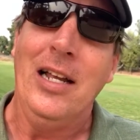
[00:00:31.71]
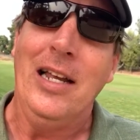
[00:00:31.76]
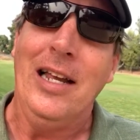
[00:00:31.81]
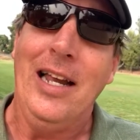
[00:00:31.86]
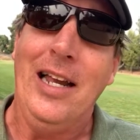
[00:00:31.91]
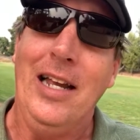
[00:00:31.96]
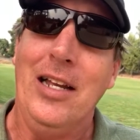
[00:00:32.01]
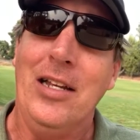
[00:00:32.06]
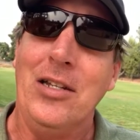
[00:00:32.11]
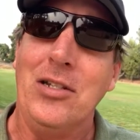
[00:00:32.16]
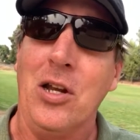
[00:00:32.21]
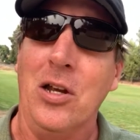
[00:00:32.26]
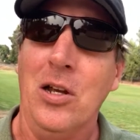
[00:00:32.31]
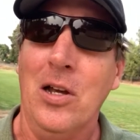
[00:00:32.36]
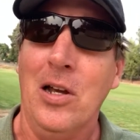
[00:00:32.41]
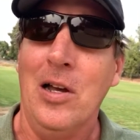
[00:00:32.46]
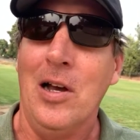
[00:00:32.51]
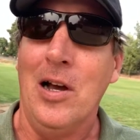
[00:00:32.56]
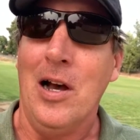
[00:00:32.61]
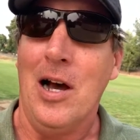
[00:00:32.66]
is
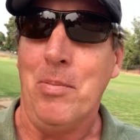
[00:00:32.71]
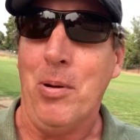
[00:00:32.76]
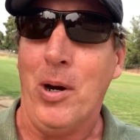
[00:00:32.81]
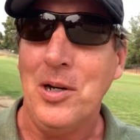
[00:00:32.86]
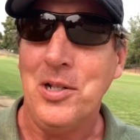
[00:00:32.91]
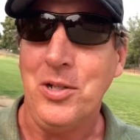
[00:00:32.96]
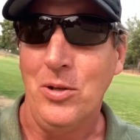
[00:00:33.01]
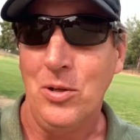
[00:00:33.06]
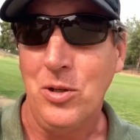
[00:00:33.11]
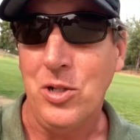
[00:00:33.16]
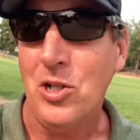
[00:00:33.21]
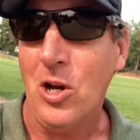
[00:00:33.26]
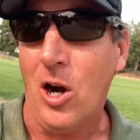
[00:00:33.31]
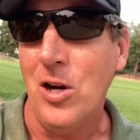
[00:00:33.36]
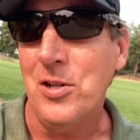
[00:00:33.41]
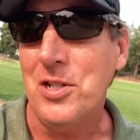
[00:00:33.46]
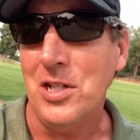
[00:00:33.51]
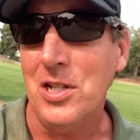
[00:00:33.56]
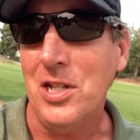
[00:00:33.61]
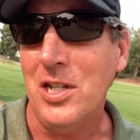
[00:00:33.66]
a person who
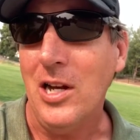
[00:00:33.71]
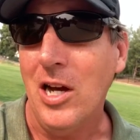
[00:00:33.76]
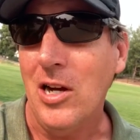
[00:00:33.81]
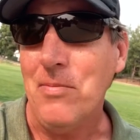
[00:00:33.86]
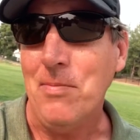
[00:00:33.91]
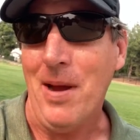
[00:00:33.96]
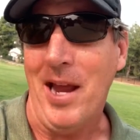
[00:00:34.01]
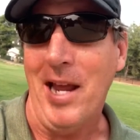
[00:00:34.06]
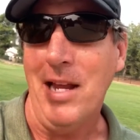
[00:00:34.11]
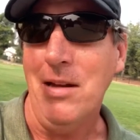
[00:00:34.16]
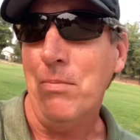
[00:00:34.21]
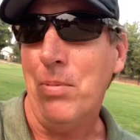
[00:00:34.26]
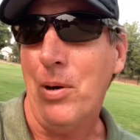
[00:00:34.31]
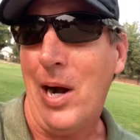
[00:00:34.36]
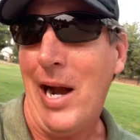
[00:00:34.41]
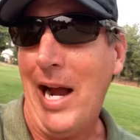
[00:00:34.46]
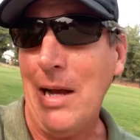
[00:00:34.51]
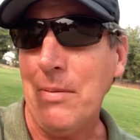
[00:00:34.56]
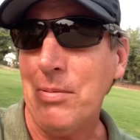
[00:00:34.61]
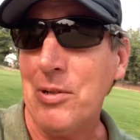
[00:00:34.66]
starts as a young man,
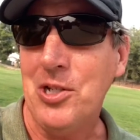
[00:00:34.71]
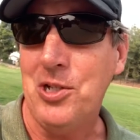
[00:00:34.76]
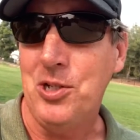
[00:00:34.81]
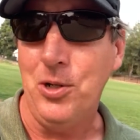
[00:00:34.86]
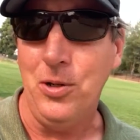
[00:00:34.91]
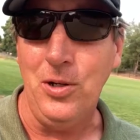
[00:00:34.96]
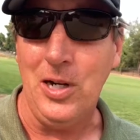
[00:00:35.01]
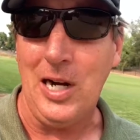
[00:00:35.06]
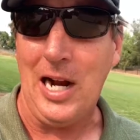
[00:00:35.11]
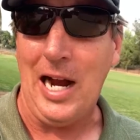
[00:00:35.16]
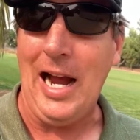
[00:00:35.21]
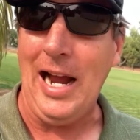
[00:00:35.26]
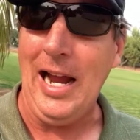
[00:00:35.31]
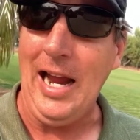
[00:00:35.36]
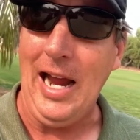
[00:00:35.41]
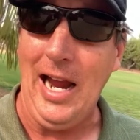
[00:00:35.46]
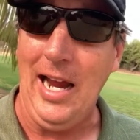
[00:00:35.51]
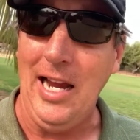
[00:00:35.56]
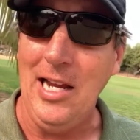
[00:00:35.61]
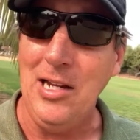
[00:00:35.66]
perhaps junior high
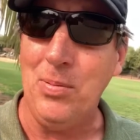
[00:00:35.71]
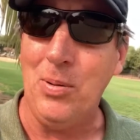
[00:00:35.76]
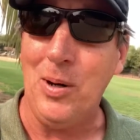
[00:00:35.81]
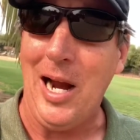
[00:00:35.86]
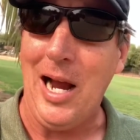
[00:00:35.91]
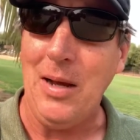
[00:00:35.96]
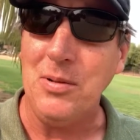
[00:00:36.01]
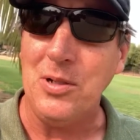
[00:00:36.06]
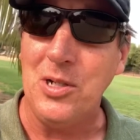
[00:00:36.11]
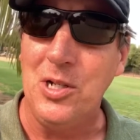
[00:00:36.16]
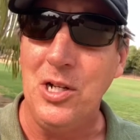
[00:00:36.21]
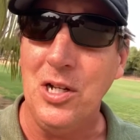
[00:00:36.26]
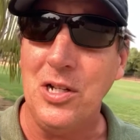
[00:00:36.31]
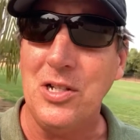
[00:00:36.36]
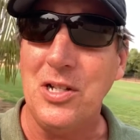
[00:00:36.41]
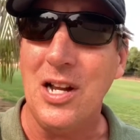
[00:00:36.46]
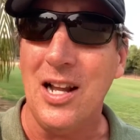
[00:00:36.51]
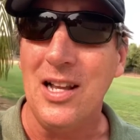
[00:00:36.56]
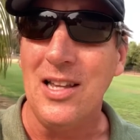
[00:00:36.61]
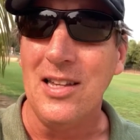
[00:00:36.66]
age, perhaps
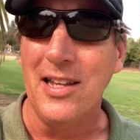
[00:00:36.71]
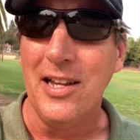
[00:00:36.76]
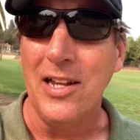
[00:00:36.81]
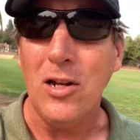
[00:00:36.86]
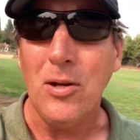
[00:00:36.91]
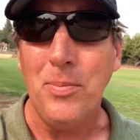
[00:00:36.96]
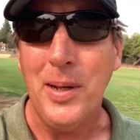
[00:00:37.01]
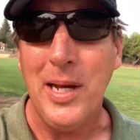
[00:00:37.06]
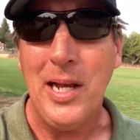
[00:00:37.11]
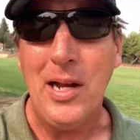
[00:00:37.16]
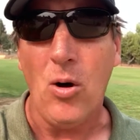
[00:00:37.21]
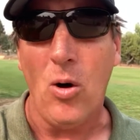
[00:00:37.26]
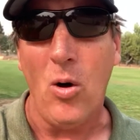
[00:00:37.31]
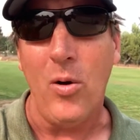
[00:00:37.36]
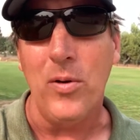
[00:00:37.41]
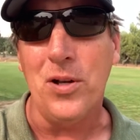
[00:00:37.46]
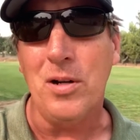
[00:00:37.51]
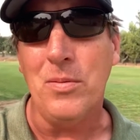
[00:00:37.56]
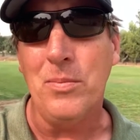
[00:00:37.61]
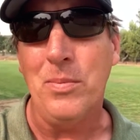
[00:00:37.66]
just a little bit
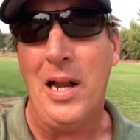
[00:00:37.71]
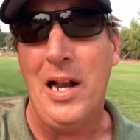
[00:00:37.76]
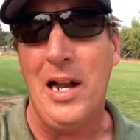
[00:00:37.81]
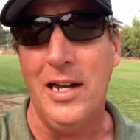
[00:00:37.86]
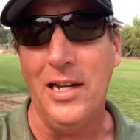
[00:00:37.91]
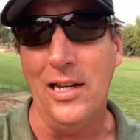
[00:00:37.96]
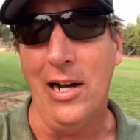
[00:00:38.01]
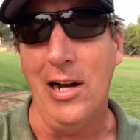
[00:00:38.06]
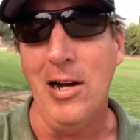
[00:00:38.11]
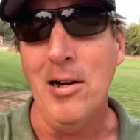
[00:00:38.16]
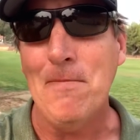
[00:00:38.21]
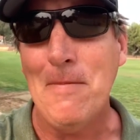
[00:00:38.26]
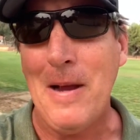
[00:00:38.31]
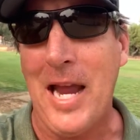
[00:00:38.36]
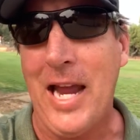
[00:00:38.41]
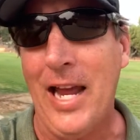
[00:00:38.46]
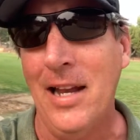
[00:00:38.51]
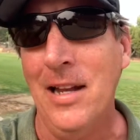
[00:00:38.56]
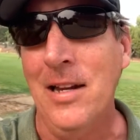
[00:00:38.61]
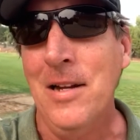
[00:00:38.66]
older, but a young
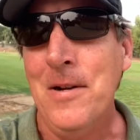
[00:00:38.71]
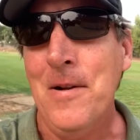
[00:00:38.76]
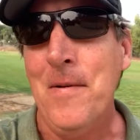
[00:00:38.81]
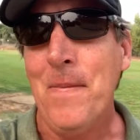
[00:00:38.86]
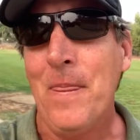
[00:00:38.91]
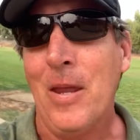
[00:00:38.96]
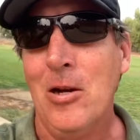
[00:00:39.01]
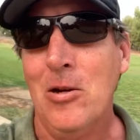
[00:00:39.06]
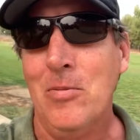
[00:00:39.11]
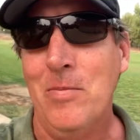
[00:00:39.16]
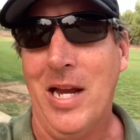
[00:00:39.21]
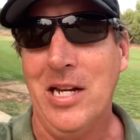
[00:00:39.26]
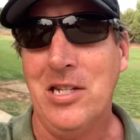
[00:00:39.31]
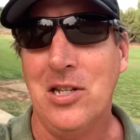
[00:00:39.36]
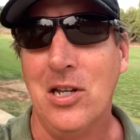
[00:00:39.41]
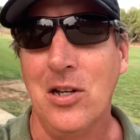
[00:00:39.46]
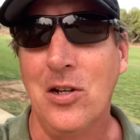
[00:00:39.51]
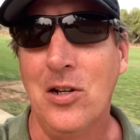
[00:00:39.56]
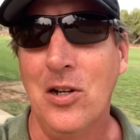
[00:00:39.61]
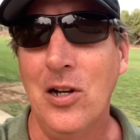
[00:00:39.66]
man who
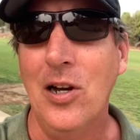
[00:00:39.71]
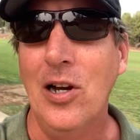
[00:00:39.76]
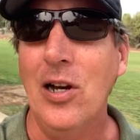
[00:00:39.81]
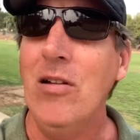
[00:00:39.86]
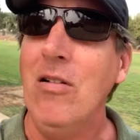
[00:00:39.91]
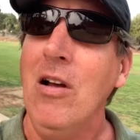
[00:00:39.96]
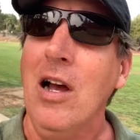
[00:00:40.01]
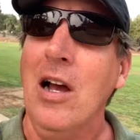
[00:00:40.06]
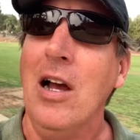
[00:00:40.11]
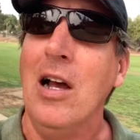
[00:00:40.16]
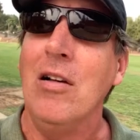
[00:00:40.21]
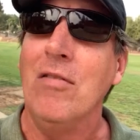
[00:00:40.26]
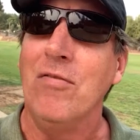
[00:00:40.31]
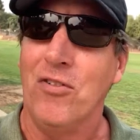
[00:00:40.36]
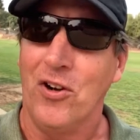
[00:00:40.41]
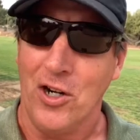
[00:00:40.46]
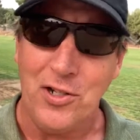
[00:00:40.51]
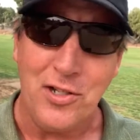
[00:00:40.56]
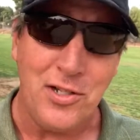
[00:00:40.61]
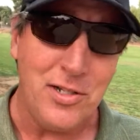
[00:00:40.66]
makes a good
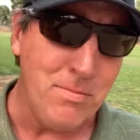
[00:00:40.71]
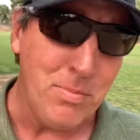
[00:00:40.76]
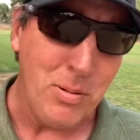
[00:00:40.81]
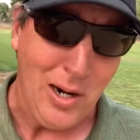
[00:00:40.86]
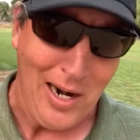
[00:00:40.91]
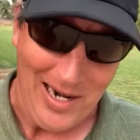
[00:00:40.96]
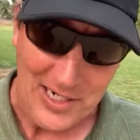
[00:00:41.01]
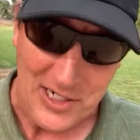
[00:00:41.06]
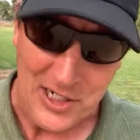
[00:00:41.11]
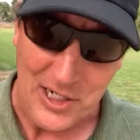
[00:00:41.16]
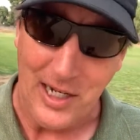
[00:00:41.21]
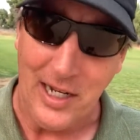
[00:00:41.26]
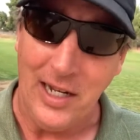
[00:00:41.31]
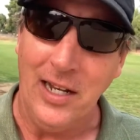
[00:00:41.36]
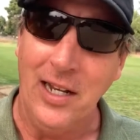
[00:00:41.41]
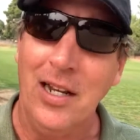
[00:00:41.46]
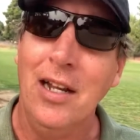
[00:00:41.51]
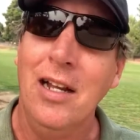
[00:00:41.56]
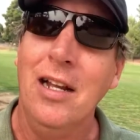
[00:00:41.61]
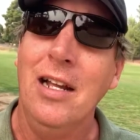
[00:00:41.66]
first
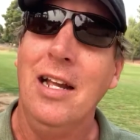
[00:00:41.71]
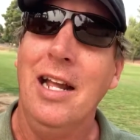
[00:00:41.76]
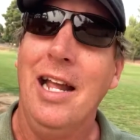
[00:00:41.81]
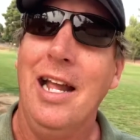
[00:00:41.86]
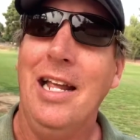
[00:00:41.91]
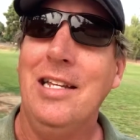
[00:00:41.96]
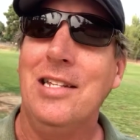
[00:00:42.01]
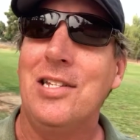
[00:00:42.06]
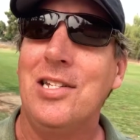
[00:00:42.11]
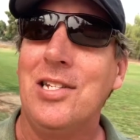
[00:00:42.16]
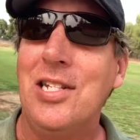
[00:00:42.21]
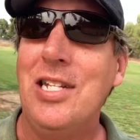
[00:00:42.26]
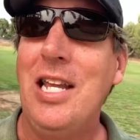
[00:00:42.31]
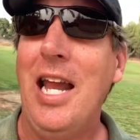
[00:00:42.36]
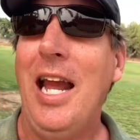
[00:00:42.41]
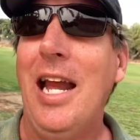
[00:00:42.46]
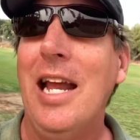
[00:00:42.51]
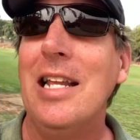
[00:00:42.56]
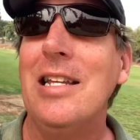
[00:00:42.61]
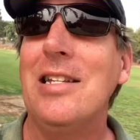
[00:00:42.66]
impression and
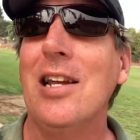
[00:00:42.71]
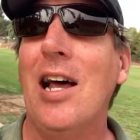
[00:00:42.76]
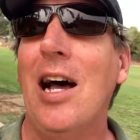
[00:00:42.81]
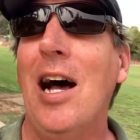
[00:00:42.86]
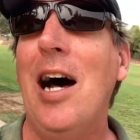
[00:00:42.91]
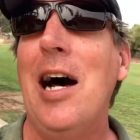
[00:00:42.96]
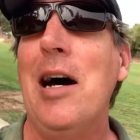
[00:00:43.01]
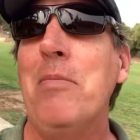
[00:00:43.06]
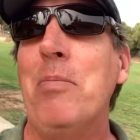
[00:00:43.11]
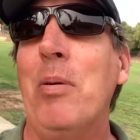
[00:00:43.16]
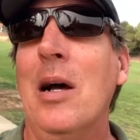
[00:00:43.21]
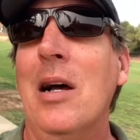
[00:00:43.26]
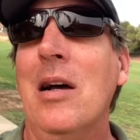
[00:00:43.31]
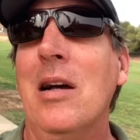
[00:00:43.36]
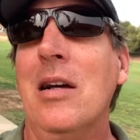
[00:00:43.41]
stands up